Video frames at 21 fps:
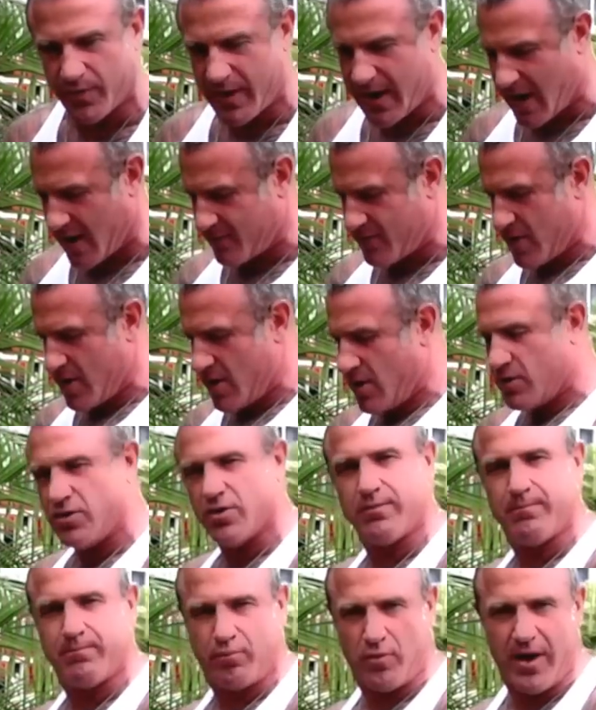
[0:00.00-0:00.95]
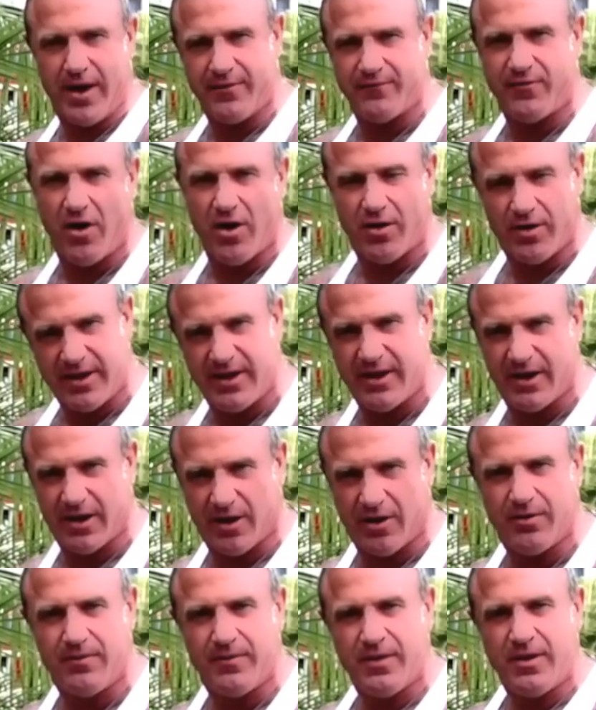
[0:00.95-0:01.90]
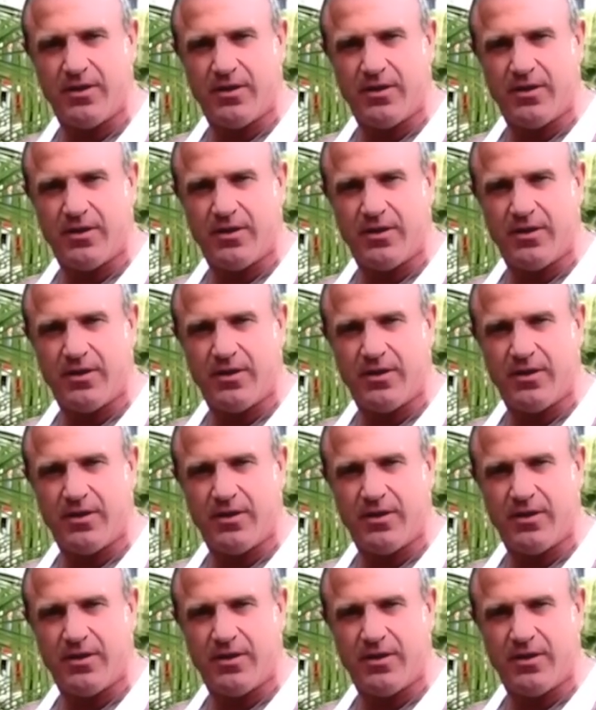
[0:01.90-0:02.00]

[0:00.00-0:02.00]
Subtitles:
we have your Braveheart here,